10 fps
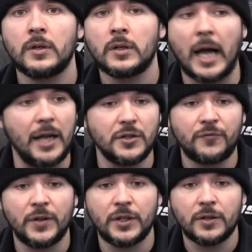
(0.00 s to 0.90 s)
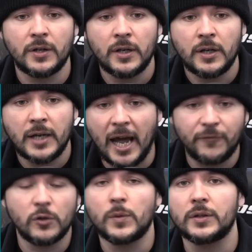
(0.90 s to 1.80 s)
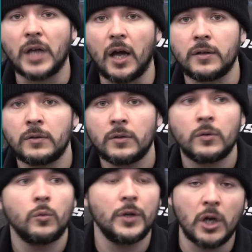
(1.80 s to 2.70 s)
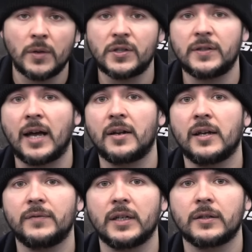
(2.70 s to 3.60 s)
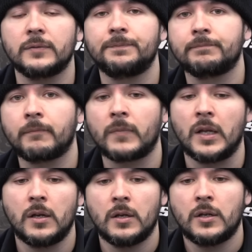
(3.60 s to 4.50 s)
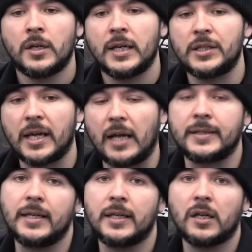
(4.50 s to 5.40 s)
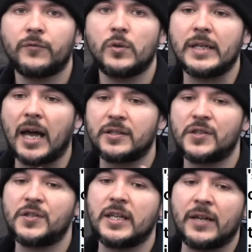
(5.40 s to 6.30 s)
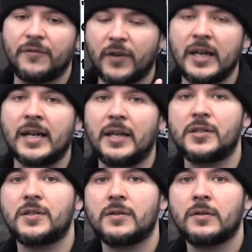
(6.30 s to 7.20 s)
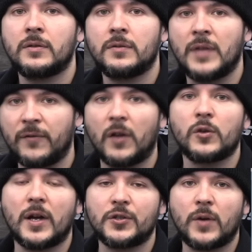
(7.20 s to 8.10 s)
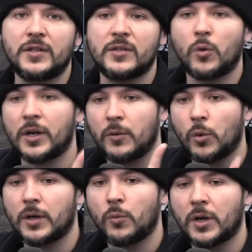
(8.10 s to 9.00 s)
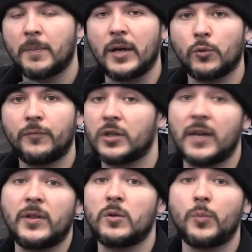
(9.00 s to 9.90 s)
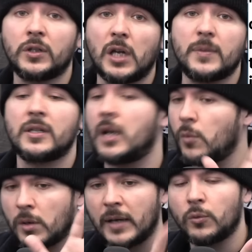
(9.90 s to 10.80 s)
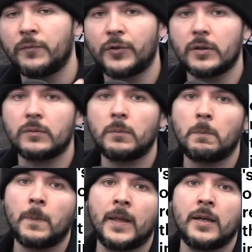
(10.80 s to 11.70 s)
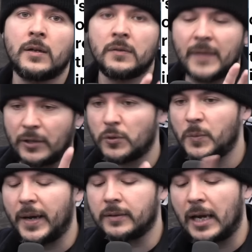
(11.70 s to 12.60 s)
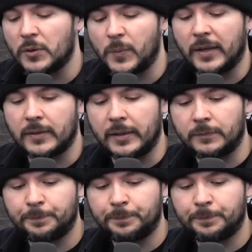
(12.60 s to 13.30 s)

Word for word: I just figured after we're done, we go and sit down and have dinner. He said, I'll take care of you. He got us a seat at a very nice, they have other restaurants, says, we're going to, we're going to, we're going to make room because everything was booked up. He said, no, no, we're going to make room for you. That's respect. I respect that.